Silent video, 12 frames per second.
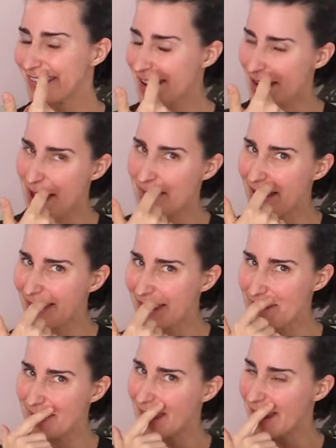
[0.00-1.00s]
right on my
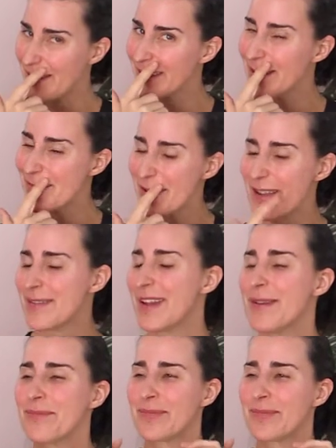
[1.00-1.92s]
lip. I only have one.